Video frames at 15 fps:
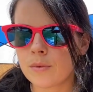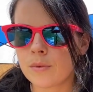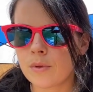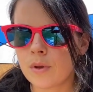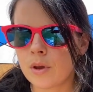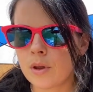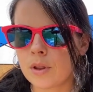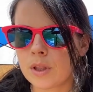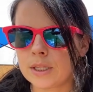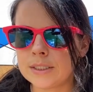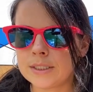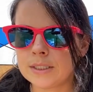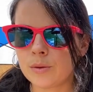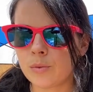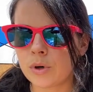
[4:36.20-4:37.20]
Let's
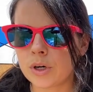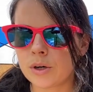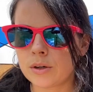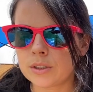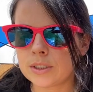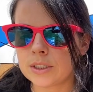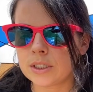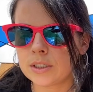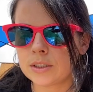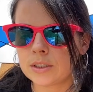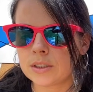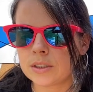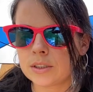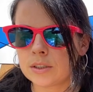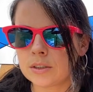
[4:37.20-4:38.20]
see, where is
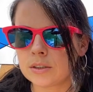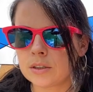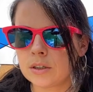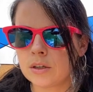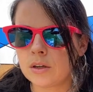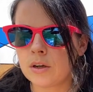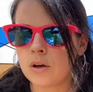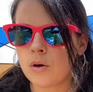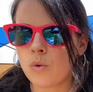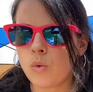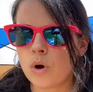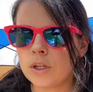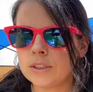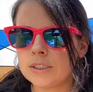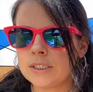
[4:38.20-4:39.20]
it?
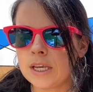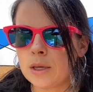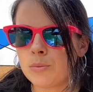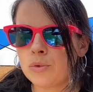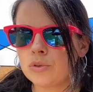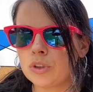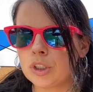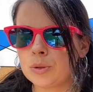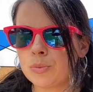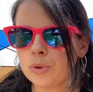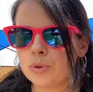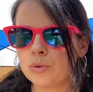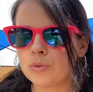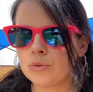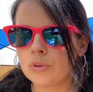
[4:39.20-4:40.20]
1
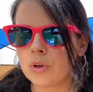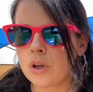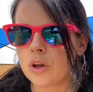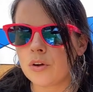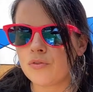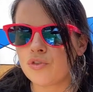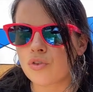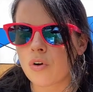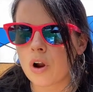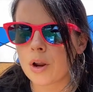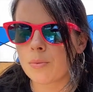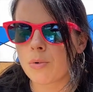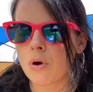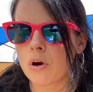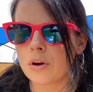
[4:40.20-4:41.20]
tablespoon of dry
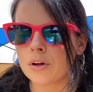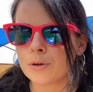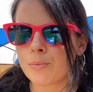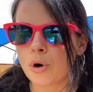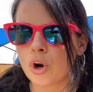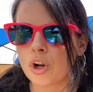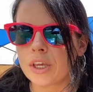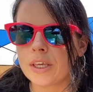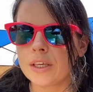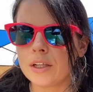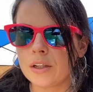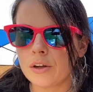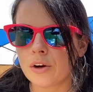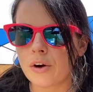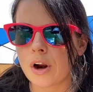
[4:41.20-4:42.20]
product per
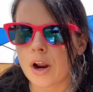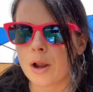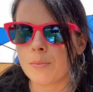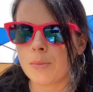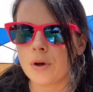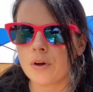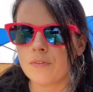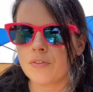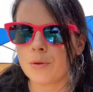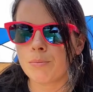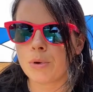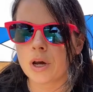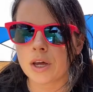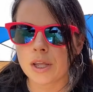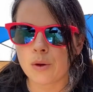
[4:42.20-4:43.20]
kilogram of the
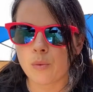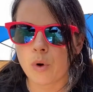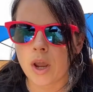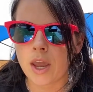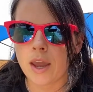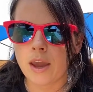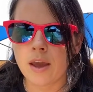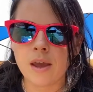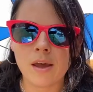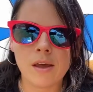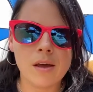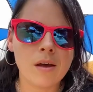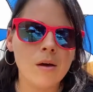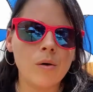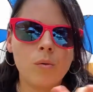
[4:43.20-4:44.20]
body weight.
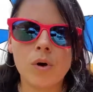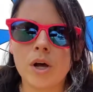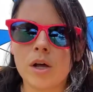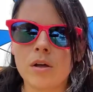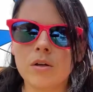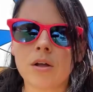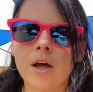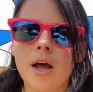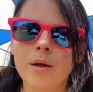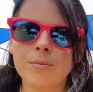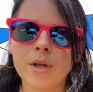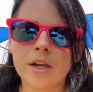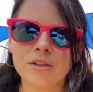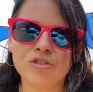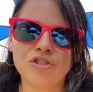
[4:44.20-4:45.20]
Well, I'm
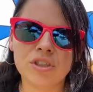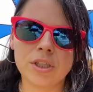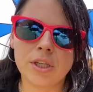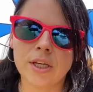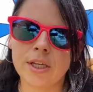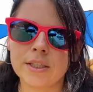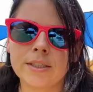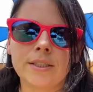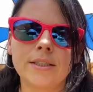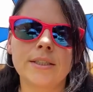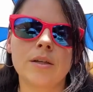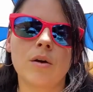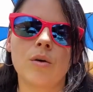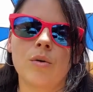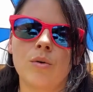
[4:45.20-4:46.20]
not a genius,
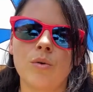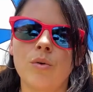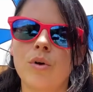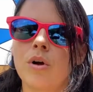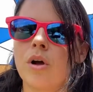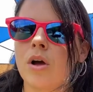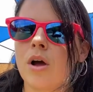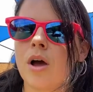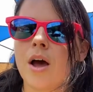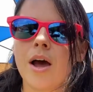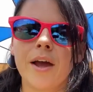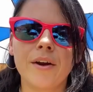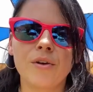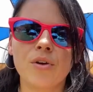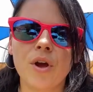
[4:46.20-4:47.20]
so
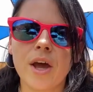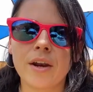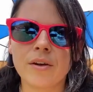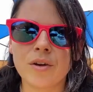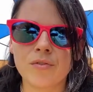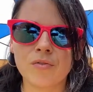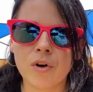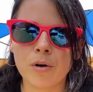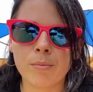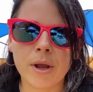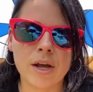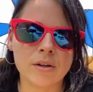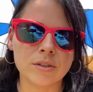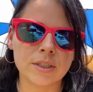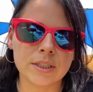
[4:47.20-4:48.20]
I don't know how to convert
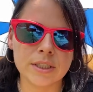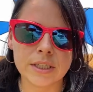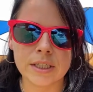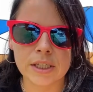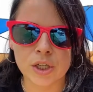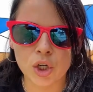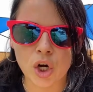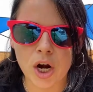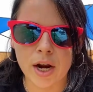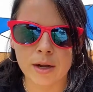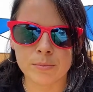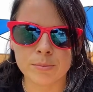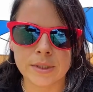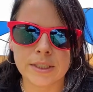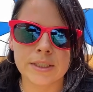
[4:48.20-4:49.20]
pounds into
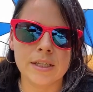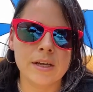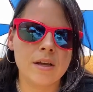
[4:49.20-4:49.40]
kilograms.